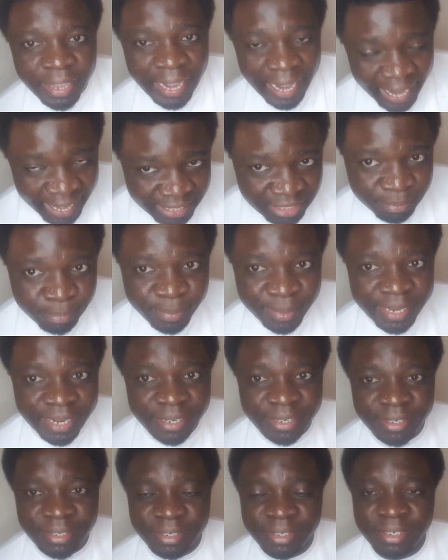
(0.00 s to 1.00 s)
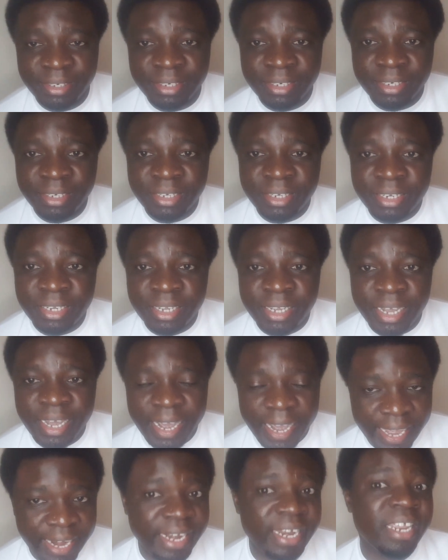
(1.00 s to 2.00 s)
aspirant
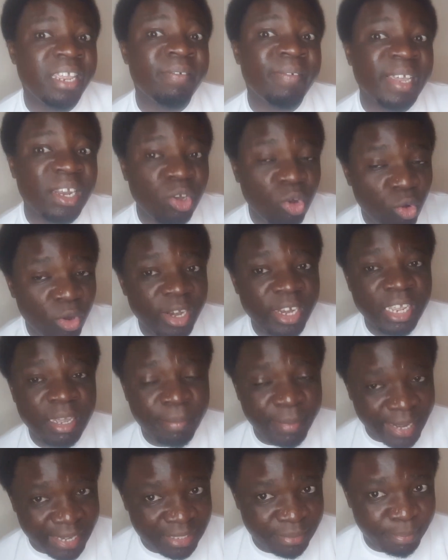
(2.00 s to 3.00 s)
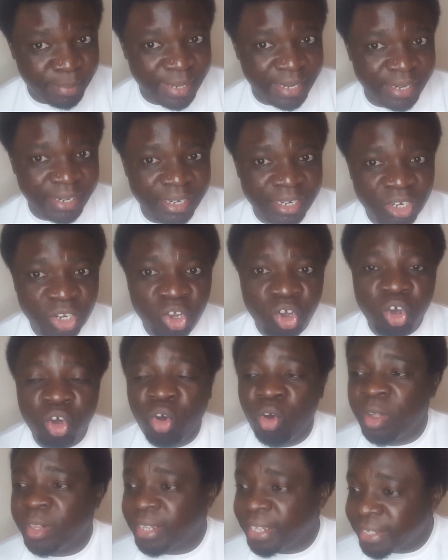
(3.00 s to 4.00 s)
and even ODM aspirant
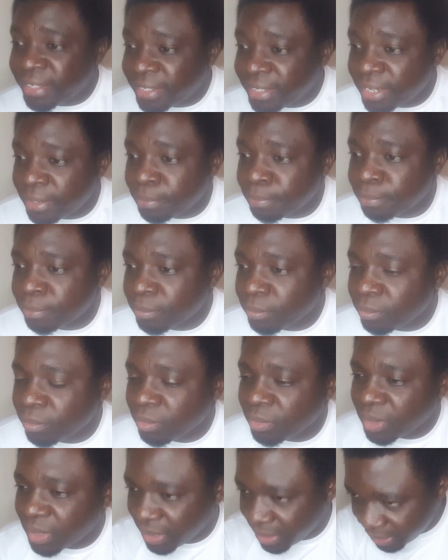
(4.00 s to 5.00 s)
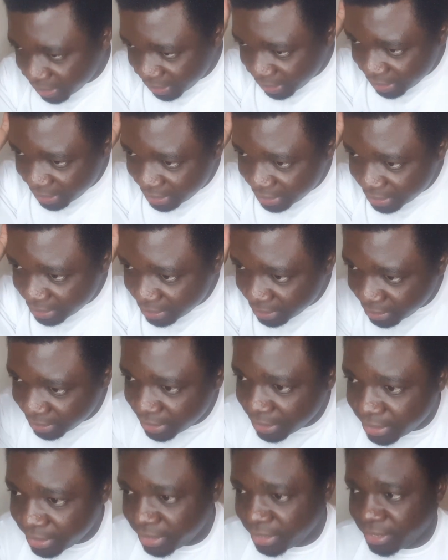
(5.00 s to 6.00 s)
on the same
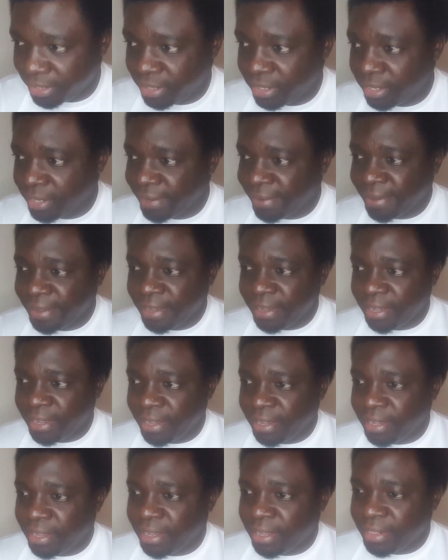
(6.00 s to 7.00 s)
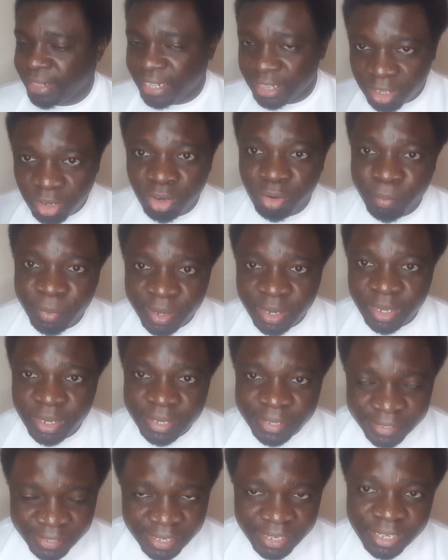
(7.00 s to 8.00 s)
seat that they will
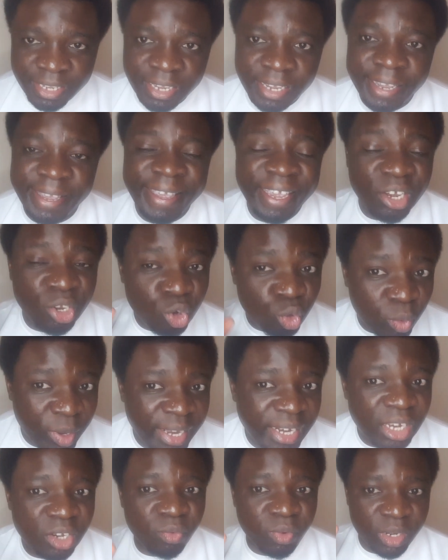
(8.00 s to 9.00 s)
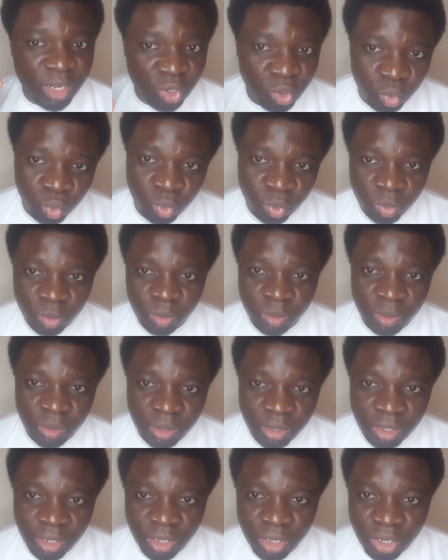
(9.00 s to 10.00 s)
be seeking in 2022.
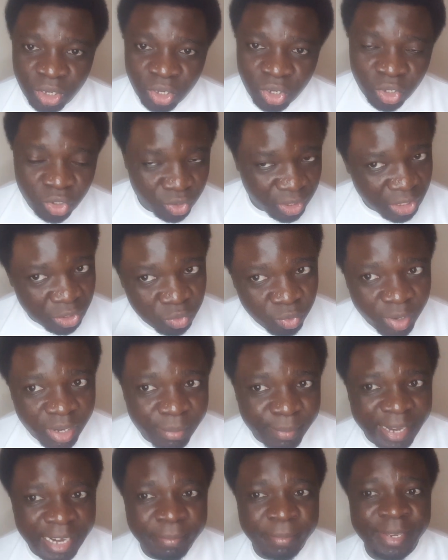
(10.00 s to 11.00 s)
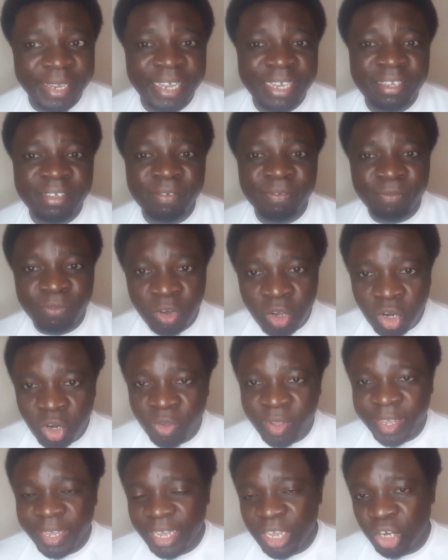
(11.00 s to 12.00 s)
So Atwoli might be just
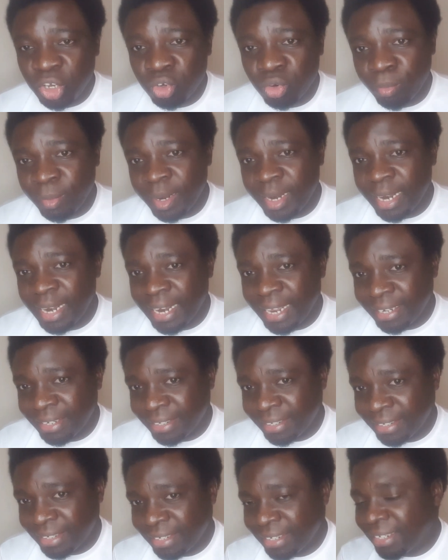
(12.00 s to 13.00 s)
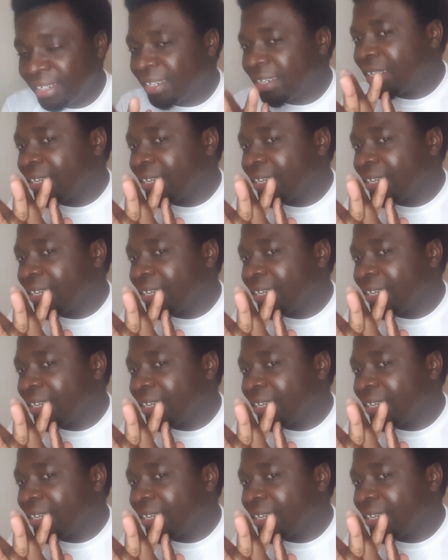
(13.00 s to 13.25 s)
following into Malala's.